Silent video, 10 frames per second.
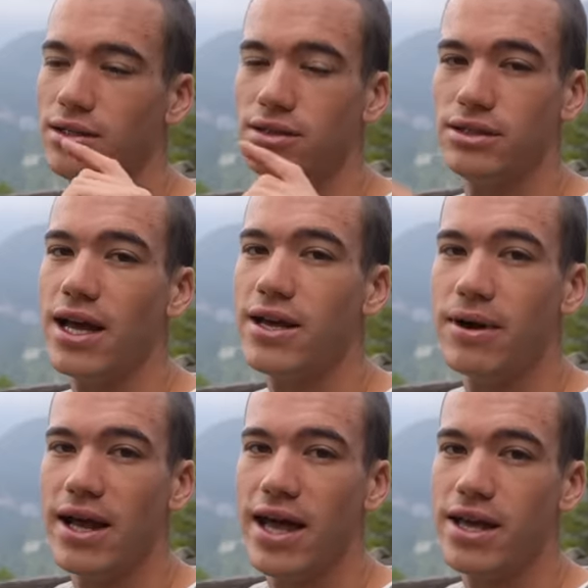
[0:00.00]
And today
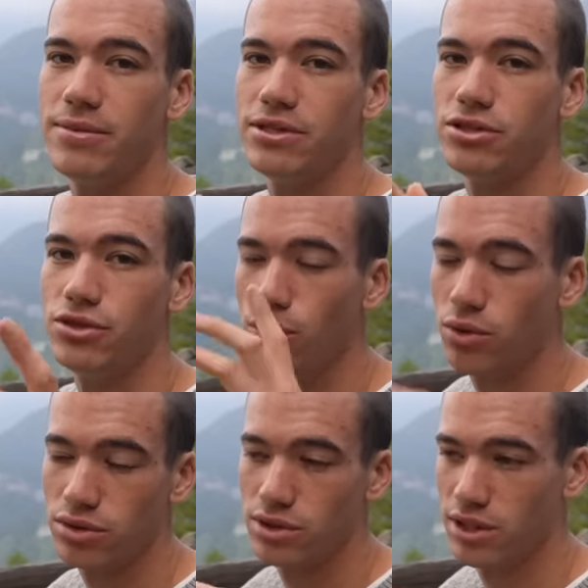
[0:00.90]
my aim is to
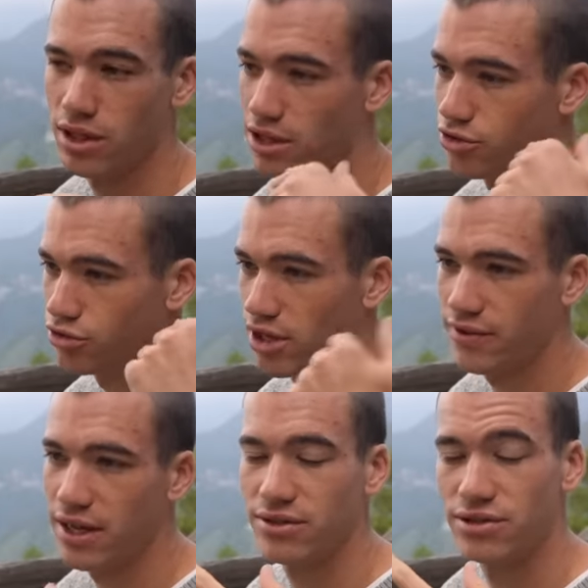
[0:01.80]
walk to the car,
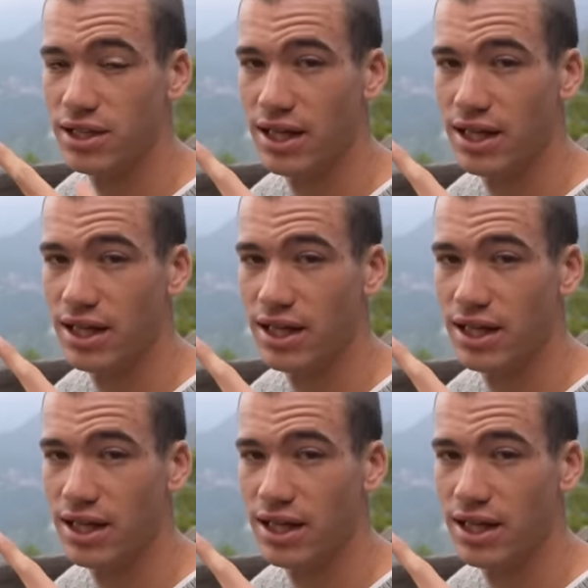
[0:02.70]
drive down to the